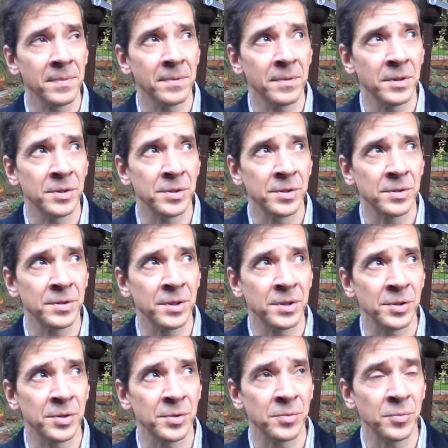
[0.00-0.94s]

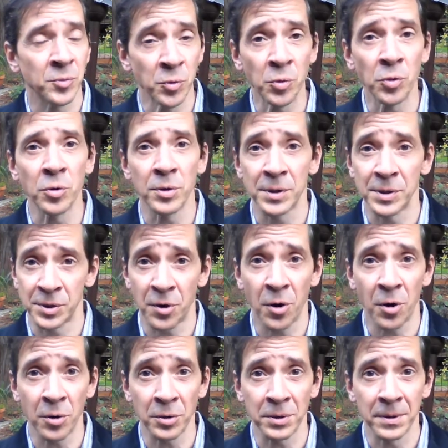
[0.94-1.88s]
this rule is
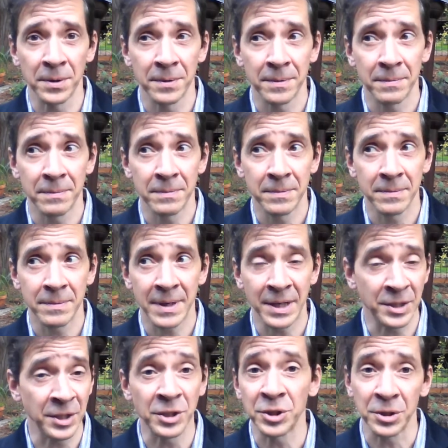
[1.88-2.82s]
called
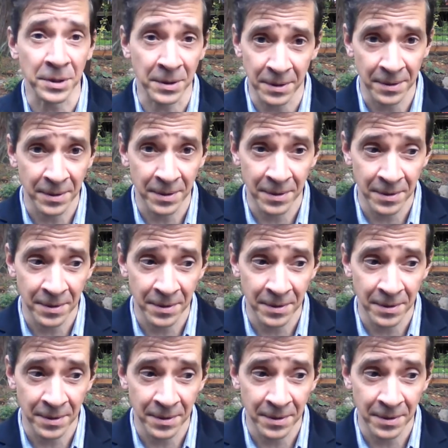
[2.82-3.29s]
addition.